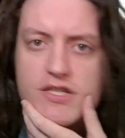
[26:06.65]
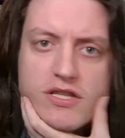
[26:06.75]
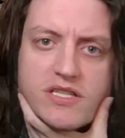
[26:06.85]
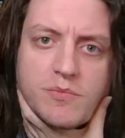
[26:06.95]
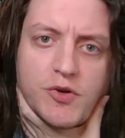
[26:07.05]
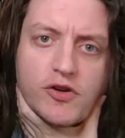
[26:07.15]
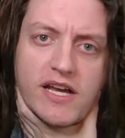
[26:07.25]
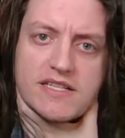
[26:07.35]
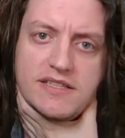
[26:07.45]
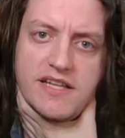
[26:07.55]
So this opponent
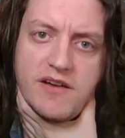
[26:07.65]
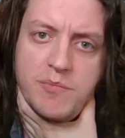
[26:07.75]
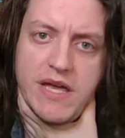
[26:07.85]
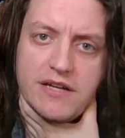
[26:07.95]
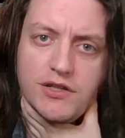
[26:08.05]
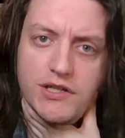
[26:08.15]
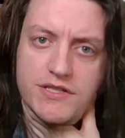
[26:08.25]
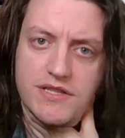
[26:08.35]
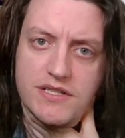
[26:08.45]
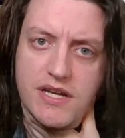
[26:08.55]
has a lot of bad cards
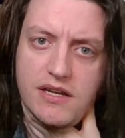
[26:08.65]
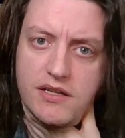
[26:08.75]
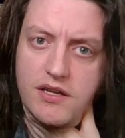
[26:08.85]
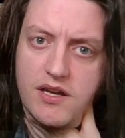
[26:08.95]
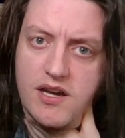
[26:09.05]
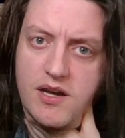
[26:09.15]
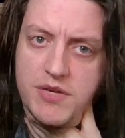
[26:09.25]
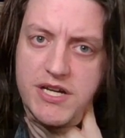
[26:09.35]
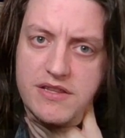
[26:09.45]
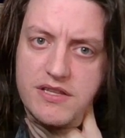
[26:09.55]
in the deck,
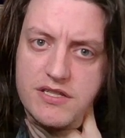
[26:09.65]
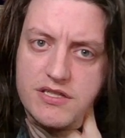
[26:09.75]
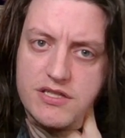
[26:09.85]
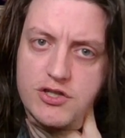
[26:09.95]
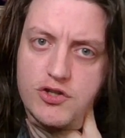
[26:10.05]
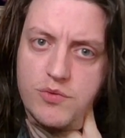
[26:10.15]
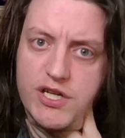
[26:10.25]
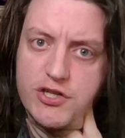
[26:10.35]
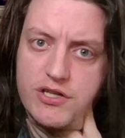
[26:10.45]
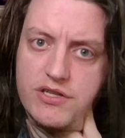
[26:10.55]
but in this
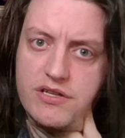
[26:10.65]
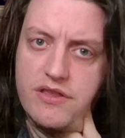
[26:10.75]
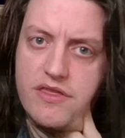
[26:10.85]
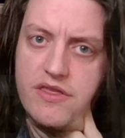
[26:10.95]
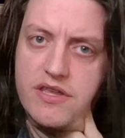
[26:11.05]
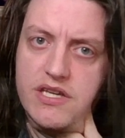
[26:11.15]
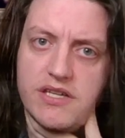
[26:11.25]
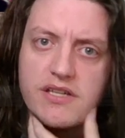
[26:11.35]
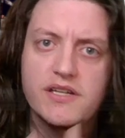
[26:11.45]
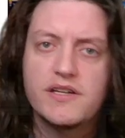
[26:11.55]
situation,
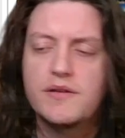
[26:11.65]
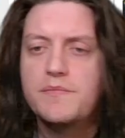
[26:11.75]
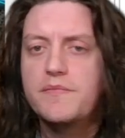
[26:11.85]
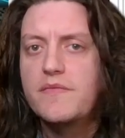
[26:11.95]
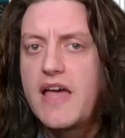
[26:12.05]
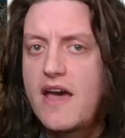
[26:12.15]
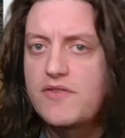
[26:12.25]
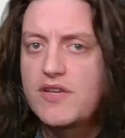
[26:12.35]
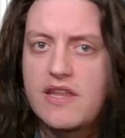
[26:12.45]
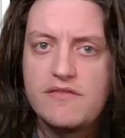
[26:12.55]
the
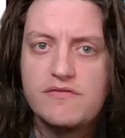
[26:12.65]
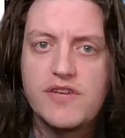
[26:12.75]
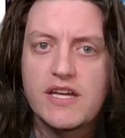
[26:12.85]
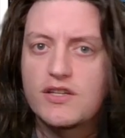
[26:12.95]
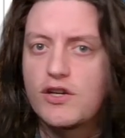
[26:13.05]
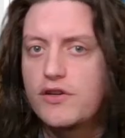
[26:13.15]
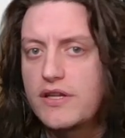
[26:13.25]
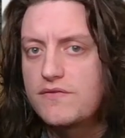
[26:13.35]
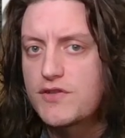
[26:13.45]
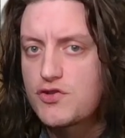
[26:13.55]
having that Vanguard
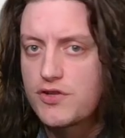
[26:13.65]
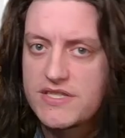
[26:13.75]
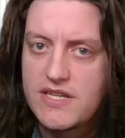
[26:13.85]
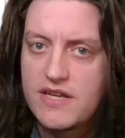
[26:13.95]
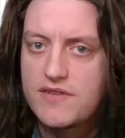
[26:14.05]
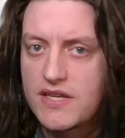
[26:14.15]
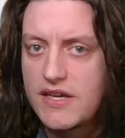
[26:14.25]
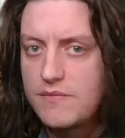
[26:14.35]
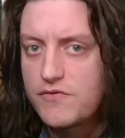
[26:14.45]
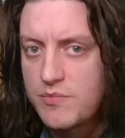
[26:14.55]
infantry saved the
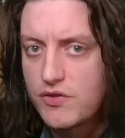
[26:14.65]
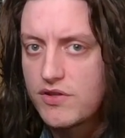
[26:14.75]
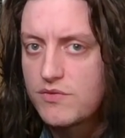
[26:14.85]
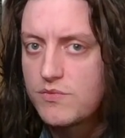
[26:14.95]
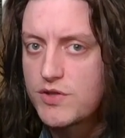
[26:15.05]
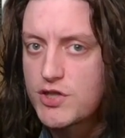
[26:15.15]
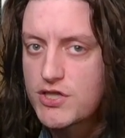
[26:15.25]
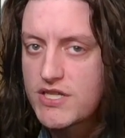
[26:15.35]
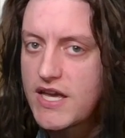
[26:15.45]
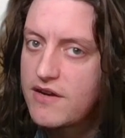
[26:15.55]
game for the opponent, which
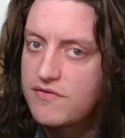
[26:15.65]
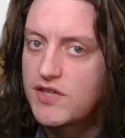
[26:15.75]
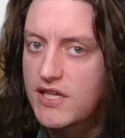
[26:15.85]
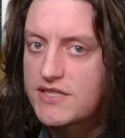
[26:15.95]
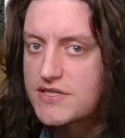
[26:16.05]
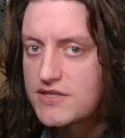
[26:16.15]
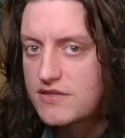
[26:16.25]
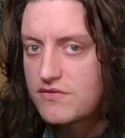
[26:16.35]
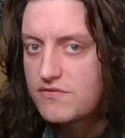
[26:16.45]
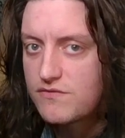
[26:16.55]
is kind of funny because it's a
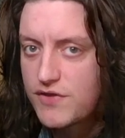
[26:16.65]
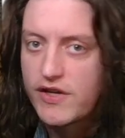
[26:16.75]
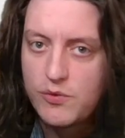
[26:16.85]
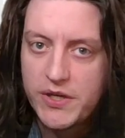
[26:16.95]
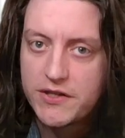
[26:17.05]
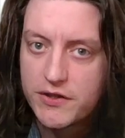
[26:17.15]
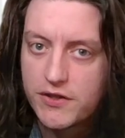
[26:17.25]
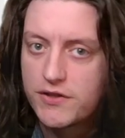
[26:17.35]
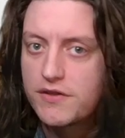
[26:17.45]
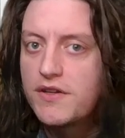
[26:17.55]
very weak card.